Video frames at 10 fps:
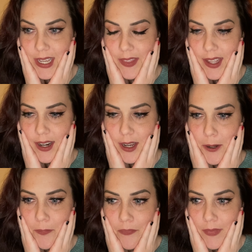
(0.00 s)
And then
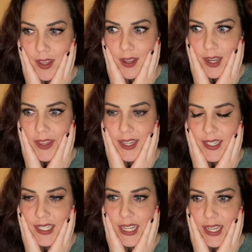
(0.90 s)
I think a
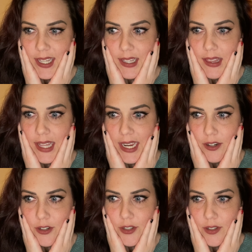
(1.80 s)
day
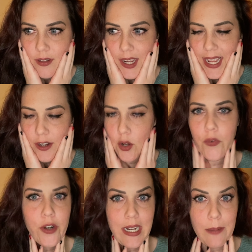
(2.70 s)
later, I had to go
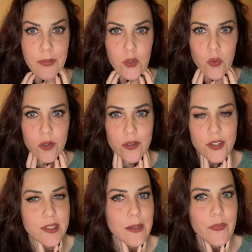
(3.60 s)
for an epidural or
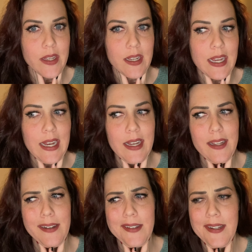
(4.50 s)
something.
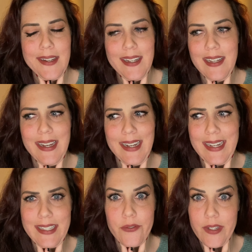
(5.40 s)
And I
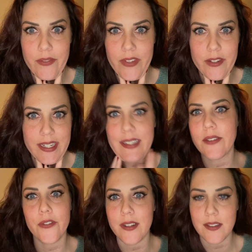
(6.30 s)
didn't really feel any
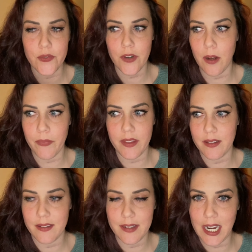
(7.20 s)
difference from
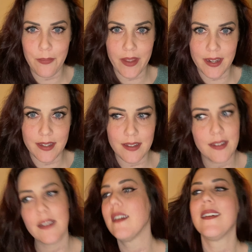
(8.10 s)
the time that I
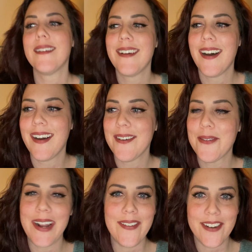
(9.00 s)

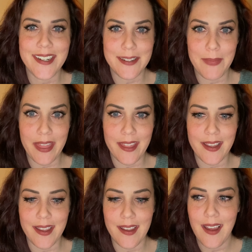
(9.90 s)
did my
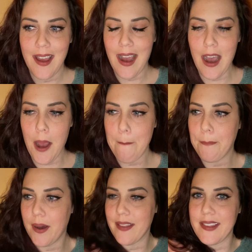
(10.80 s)
thing.
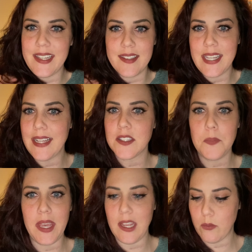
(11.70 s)
But the intense
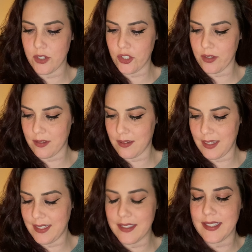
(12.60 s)
pain was just
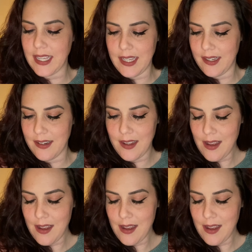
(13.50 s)
insane.